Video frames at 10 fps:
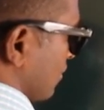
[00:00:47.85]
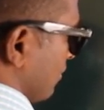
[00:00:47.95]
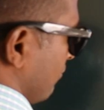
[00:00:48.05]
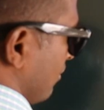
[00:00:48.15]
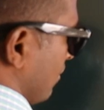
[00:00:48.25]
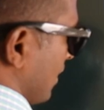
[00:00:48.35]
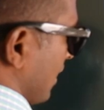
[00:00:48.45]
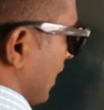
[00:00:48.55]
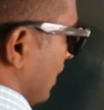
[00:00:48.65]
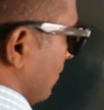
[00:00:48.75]
so 4
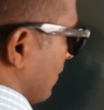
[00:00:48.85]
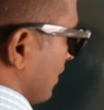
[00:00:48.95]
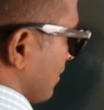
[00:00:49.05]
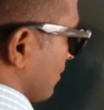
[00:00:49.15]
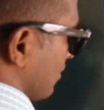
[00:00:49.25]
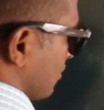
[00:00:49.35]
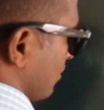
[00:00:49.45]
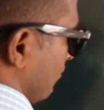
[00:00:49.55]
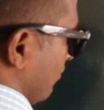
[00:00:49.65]
down, so